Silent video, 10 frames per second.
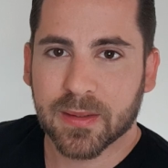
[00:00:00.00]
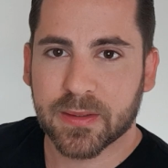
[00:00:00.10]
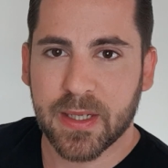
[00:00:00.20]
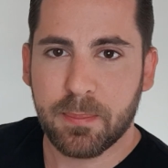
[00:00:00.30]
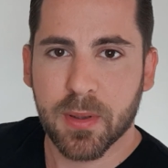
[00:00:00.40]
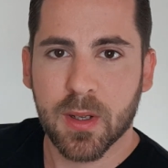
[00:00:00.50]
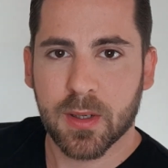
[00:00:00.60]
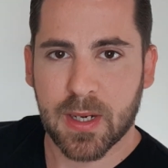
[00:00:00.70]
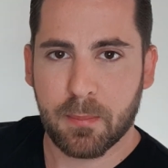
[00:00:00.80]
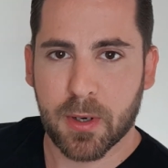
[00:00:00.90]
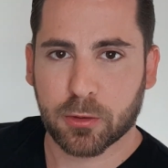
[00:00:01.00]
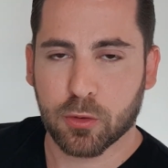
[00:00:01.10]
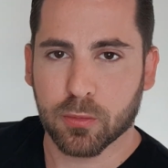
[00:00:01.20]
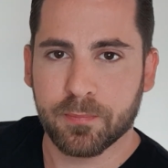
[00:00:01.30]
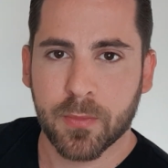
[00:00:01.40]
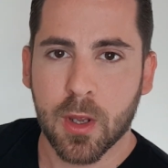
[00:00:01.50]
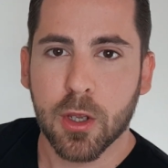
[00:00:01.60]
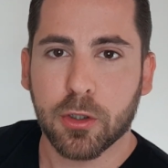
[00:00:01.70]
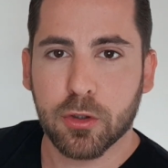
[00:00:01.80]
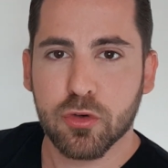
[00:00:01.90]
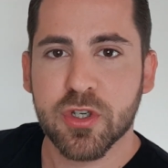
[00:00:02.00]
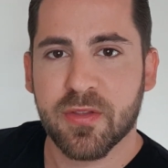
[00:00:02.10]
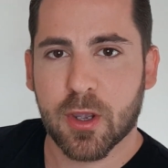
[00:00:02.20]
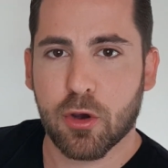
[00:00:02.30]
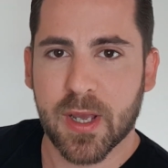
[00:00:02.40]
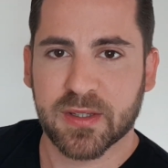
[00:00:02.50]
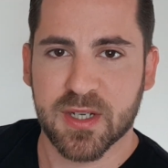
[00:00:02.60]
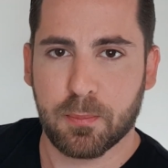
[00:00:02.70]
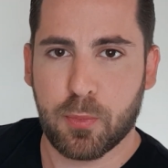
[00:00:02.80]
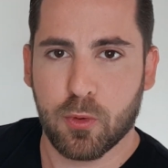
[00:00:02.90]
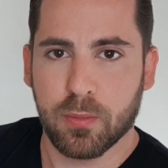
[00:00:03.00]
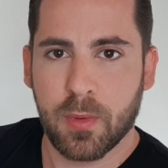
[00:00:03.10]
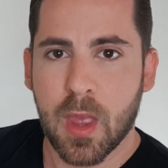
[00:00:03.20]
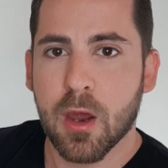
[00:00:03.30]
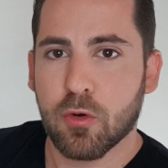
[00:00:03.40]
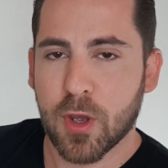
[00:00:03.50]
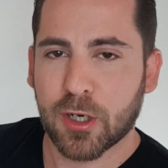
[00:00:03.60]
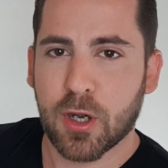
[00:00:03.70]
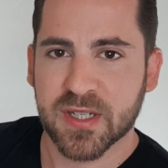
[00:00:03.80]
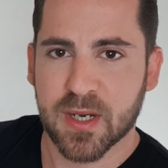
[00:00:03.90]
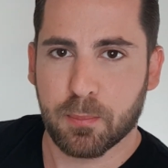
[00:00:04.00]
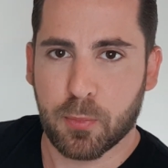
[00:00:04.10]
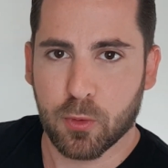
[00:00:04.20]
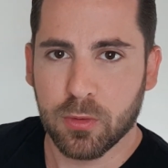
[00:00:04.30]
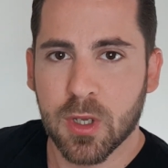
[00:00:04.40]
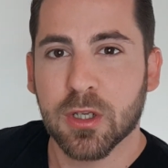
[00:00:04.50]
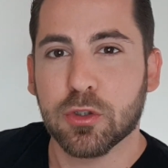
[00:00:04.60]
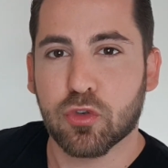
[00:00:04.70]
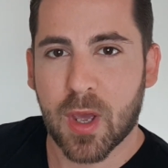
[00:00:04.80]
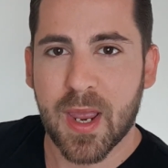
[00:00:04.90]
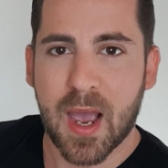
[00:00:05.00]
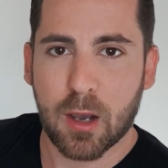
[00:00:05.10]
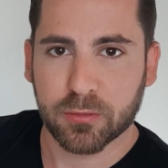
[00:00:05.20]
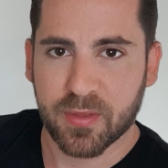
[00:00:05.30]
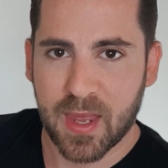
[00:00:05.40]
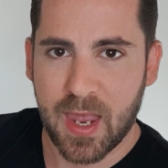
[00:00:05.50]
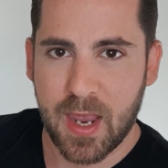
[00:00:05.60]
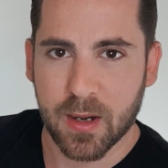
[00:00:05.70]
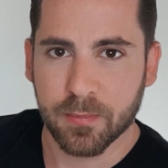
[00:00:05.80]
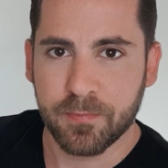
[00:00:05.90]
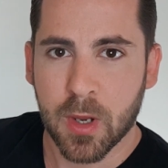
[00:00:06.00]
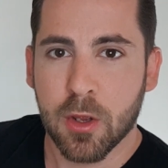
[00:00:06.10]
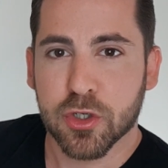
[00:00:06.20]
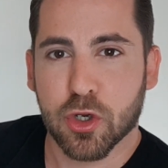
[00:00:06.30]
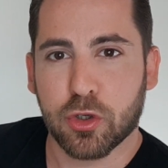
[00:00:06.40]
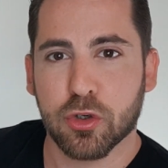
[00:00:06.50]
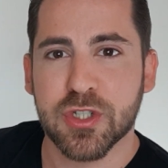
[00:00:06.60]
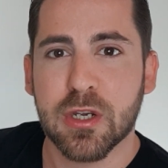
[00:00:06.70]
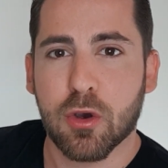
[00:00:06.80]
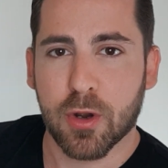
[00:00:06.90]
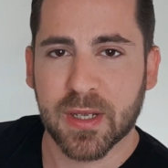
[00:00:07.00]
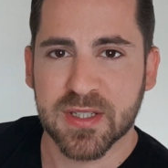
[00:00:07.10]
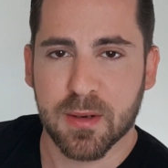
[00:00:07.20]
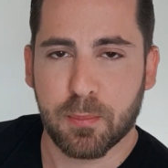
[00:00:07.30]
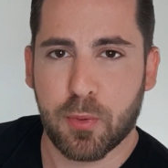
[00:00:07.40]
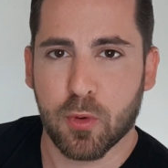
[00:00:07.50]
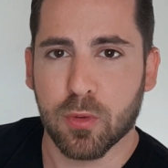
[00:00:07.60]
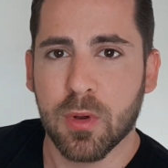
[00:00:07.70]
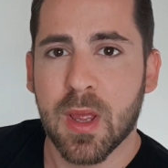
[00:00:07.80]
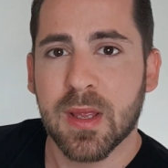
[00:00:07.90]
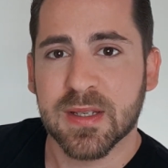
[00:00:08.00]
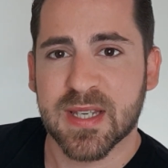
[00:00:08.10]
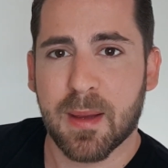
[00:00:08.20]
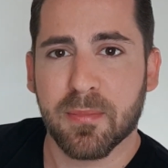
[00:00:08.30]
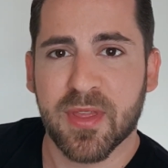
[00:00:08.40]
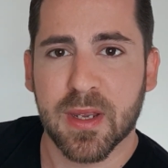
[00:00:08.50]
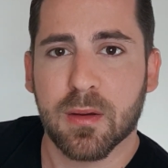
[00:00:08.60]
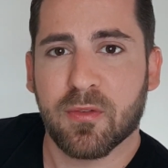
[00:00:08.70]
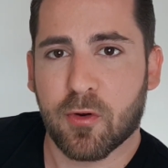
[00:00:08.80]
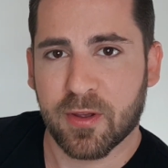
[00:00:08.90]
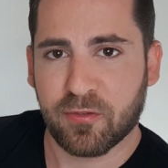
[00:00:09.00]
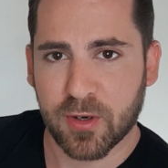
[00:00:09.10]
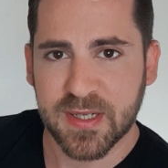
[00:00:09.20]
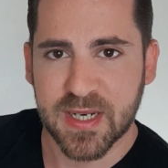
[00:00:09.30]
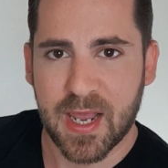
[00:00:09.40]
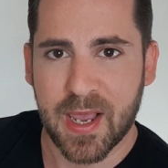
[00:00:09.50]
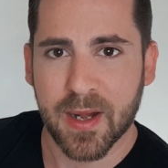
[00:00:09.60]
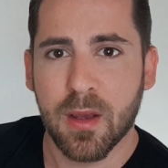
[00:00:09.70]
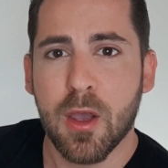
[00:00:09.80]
tip number 2. Use the correct shampoo. Regular shampoo dry out the hair, so using correct shampoo, something for a frizzy hair,